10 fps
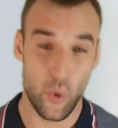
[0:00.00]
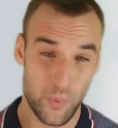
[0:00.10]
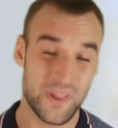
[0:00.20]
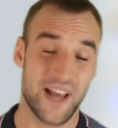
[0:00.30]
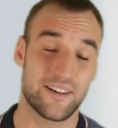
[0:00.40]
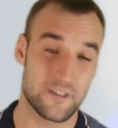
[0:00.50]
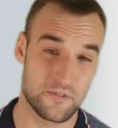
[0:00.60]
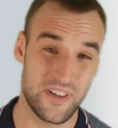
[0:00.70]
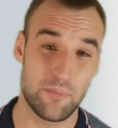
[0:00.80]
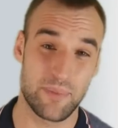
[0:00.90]
With Atlas
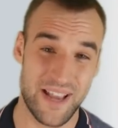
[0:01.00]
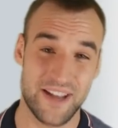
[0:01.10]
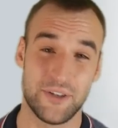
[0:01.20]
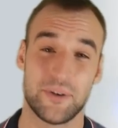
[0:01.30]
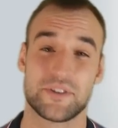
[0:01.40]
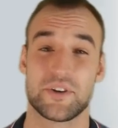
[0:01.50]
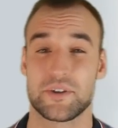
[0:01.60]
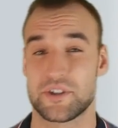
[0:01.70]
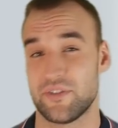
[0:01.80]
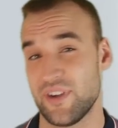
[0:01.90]
VPN, you can
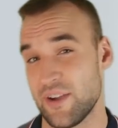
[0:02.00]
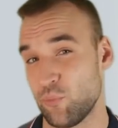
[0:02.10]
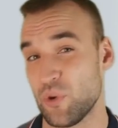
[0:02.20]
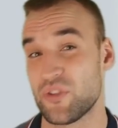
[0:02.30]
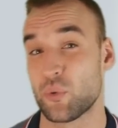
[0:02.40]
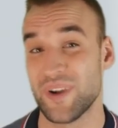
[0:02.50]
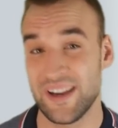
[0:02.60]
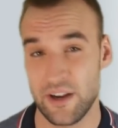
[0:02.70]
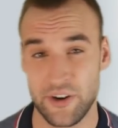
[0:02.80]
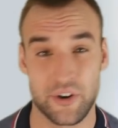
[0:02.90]
search the web with
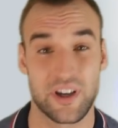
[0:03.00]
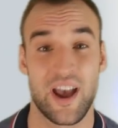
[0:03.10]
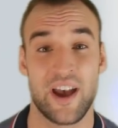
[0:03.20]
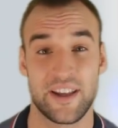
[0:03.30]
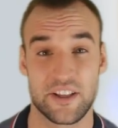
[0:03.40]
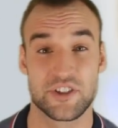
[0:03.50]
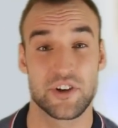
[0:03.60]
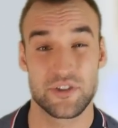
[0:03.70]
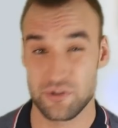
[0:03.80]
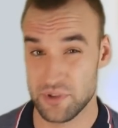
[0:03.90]
real and organic
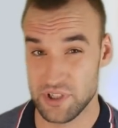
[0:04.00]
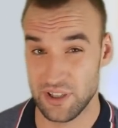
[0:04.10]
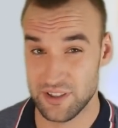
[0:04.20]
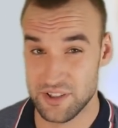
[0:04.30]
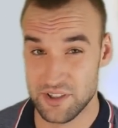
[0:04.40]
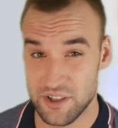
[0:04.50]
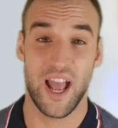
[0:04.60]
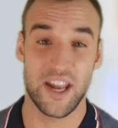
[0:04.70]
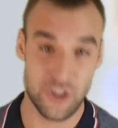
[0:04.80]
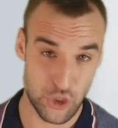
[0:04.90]
search results
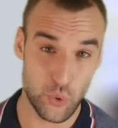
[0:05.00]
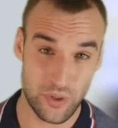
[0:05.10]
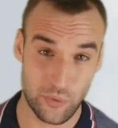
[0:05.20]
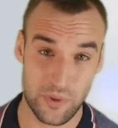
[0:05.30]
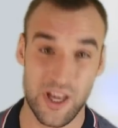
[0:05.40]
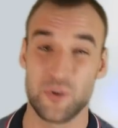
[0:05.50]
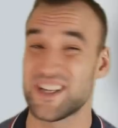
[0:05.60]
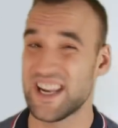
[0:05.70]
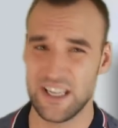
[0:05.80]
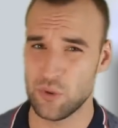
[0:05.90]
and do it
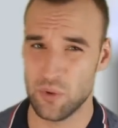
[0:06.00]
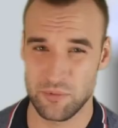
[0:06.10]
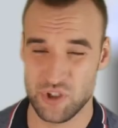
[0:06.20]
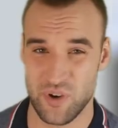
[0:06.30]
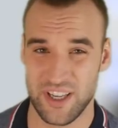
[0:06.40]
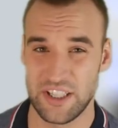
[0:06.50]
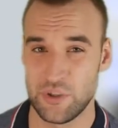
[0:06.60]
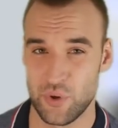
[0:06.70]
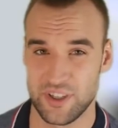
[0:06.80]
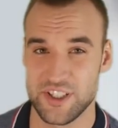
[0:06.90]
without anyone tracking
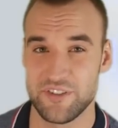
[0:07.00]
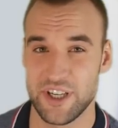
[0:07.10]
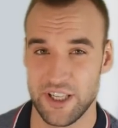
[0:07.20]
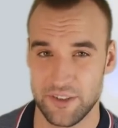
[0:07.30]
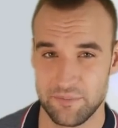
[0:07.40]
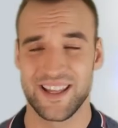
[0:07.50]
your activity.